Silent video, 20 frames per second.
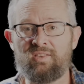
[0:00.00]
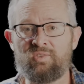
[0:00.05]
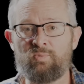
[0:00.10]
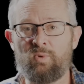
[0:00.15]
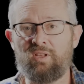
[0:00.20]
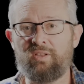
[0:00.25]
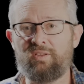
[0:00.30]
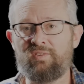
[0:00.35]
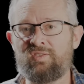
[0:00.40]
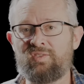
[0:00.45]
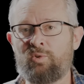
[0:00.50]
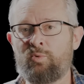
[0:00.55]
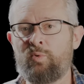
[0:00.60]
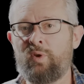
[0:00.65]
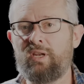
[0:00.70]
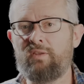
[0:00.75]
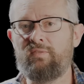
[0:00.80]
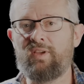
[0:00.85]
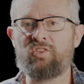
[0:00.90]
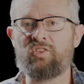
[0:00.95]
as well as
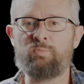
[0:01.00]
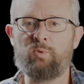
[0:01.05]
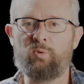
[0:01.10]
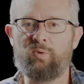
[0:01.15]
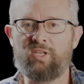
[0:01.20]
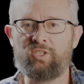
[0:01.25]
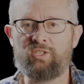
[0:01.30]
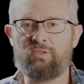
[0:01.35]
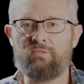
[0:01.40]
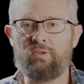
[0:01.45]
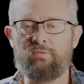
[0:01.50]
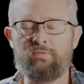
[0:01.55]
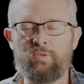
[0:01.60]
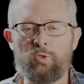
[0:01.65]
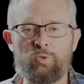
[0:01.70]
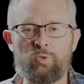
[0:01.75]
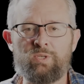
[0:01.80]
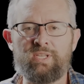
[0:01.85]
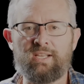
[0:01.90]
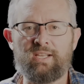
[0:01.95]
creative exploration of
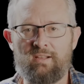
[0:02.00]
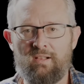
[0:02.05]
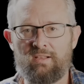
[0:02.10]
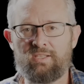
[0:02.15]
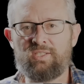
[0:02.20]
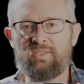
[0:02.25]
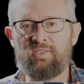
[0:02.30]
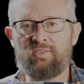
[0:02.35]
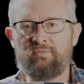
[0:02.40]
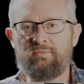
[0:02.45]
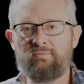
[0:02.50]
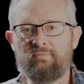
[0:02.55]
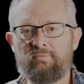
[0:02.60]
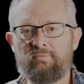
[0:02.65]
future technologies.